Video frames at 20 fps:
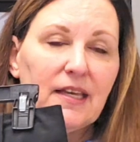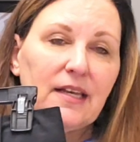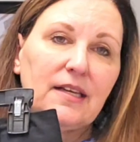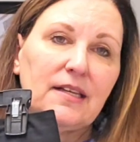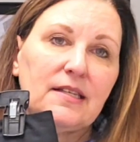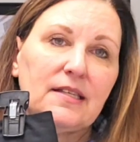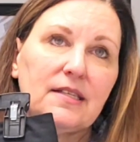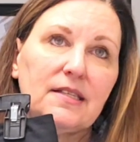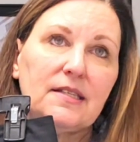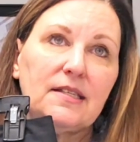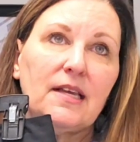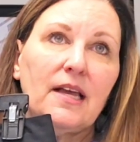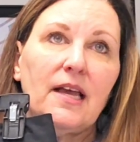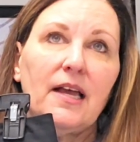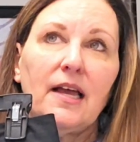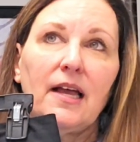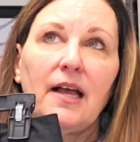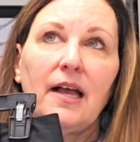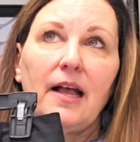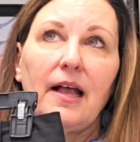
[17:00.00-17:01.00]
this
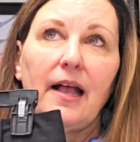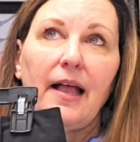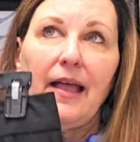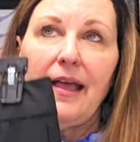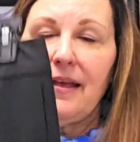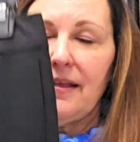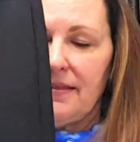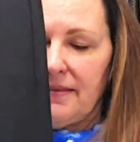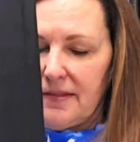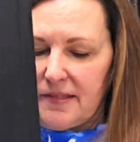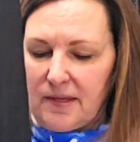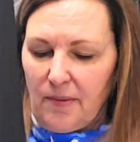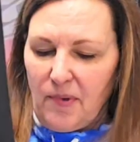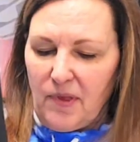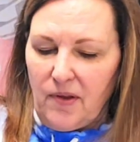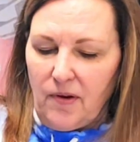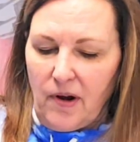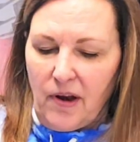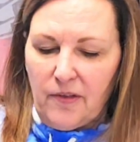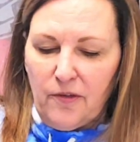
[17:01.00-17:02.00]
and some
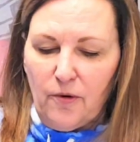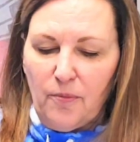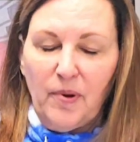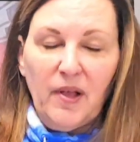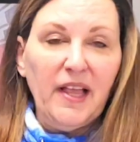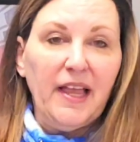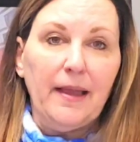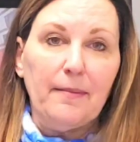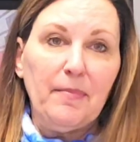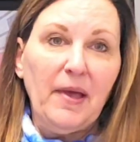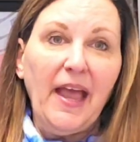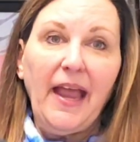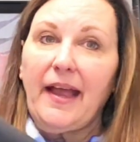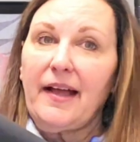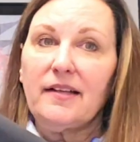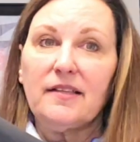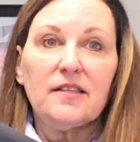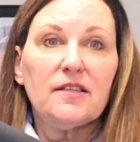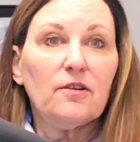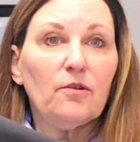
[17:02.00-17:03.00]
of their other
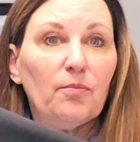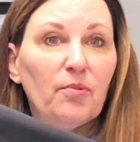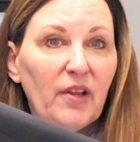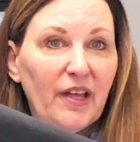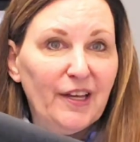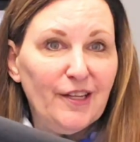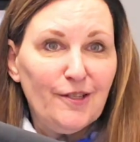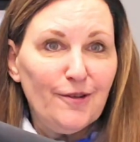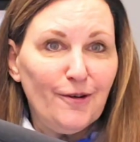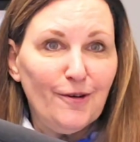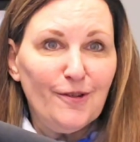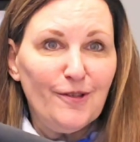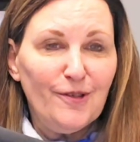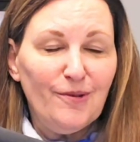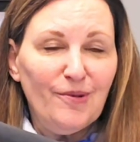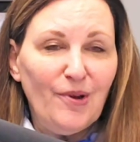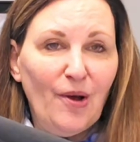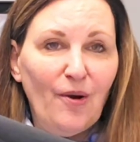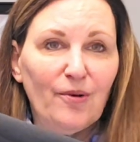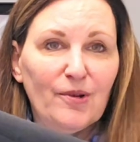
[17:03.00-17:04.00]
pants, their blazers,
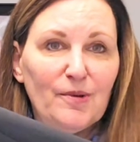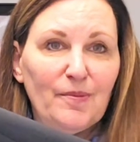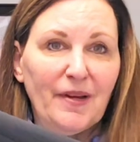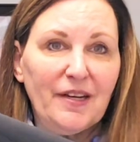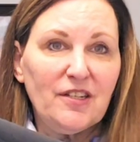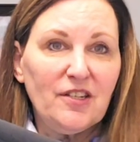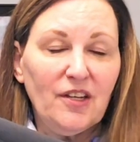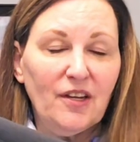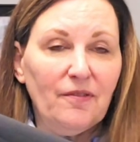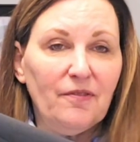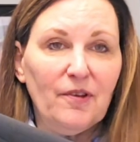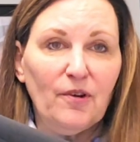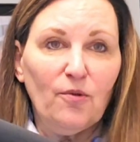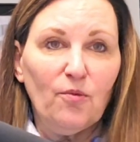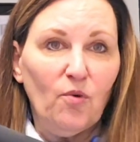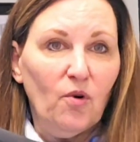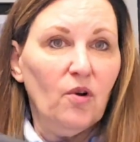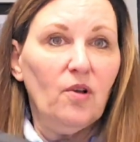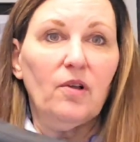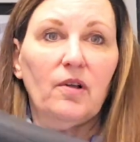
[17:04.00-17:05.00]
you know, especially if they're
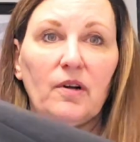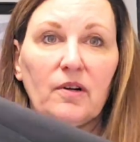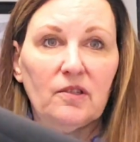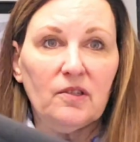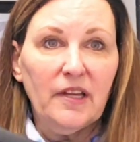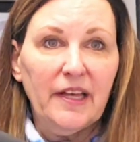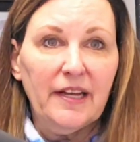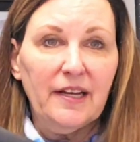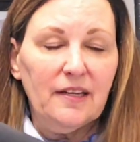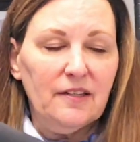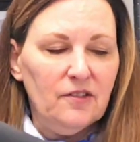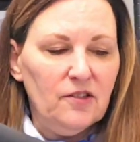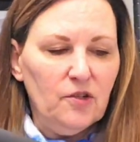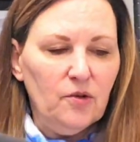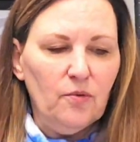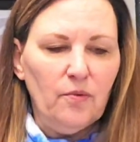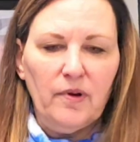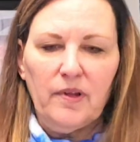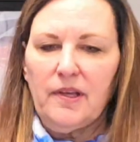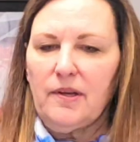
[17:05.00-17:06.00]
wool or linen,
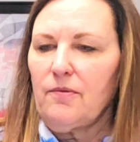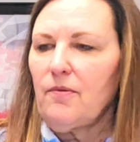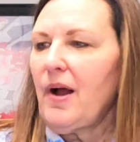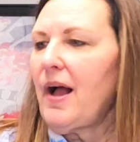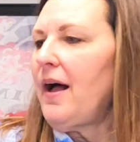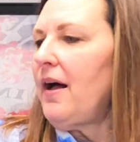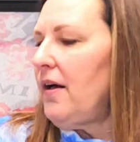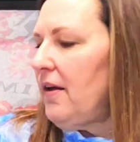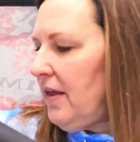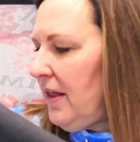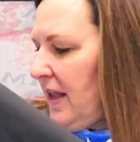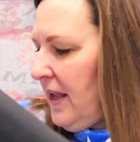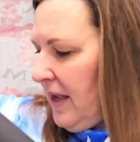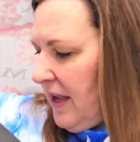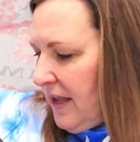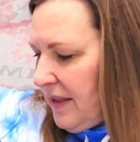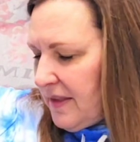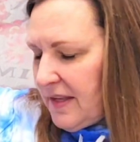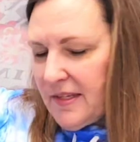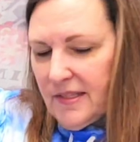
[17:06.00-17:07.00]
do really well.
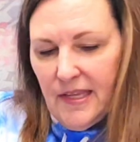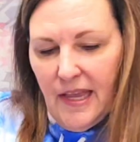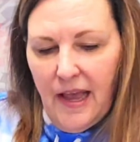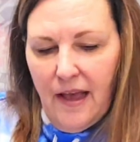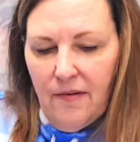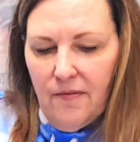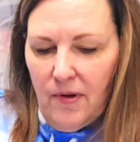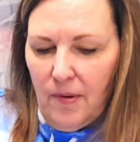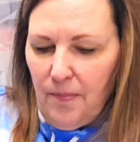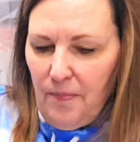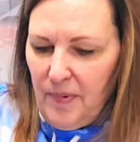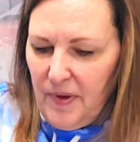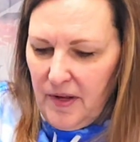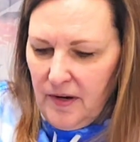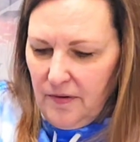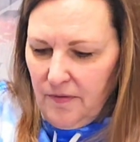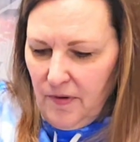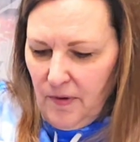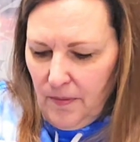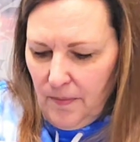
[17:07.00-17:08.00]
These have a bit
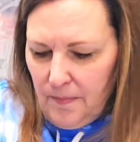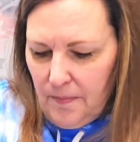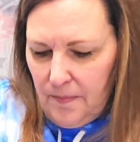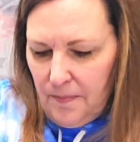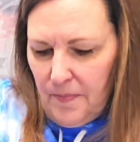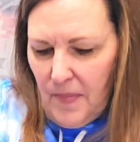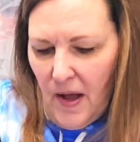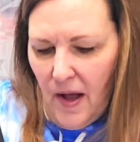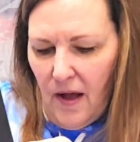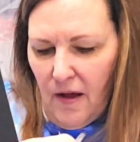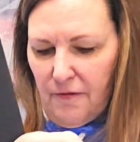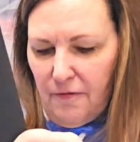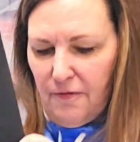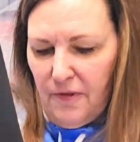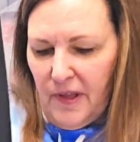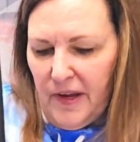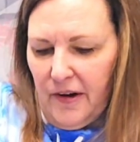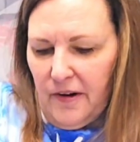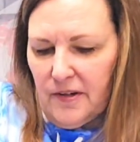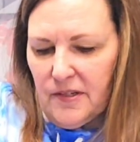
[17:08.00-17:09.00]
of a
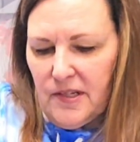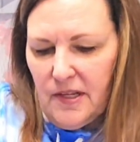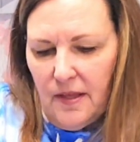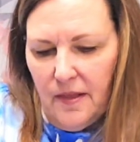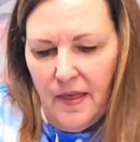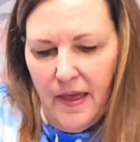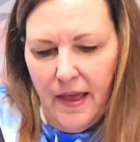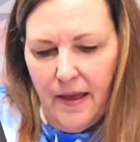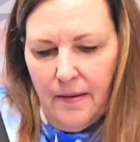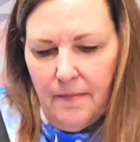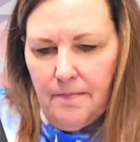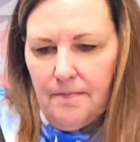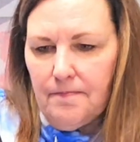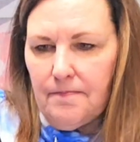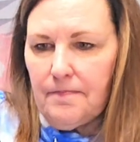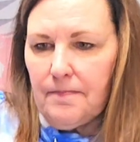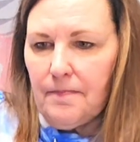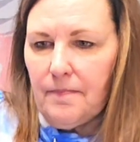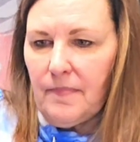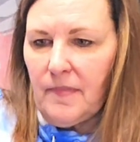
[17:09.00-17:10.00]
flare to them.